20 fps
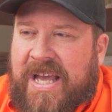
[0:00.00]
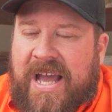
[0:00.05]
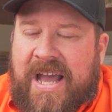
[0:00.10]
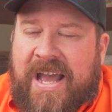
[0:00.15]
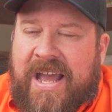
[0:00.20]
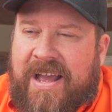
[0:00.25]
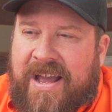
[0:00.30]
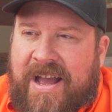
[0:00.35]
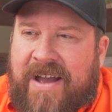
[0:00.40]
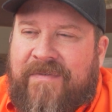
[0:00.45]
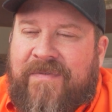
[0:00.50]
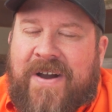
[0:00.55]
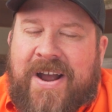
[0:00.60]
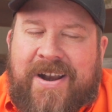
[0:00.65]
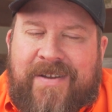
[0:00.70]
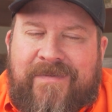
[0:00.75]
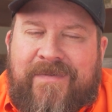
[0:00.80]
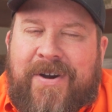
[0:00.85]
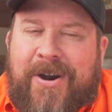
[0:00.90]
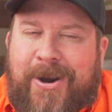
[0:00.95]
I
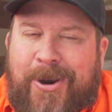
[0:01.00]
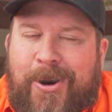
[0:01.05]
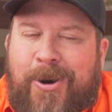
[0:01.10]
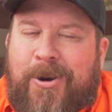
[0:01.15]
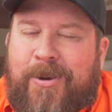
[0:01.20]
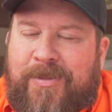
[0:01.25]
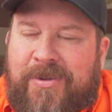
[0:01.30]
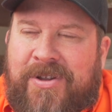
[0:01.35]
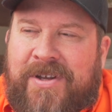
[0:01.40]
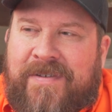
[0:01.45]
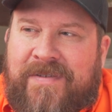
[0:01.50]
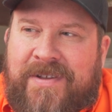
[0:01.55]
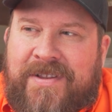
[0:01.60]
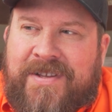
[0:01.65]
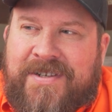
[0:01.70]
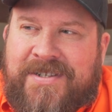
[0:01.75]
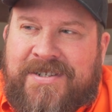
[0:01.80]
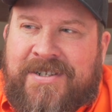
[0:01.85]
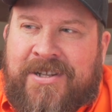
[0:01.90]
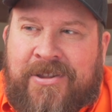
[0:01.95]
find it very hard to believe that
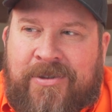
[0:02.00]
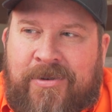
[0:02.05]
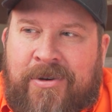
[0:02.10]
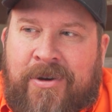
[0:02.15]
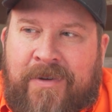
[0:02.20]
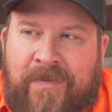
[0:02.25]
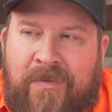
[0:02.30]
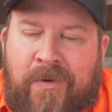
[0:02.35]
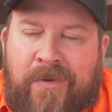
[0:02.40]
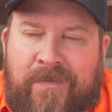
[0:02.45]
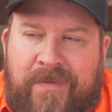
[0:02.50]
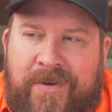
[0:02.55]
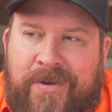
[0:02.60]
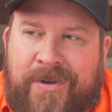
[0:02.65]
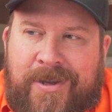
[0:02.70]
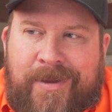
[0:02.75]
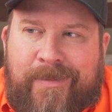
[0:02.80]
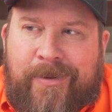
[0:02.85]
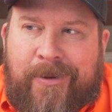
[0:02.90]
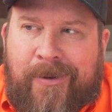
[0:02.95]
this is a 3 or 4 foot
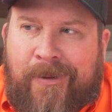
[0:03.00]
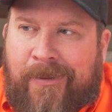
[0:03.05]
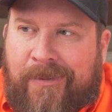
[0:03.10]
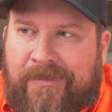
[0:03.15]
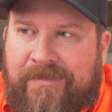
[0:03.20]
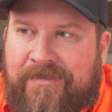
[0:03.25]
deep hole.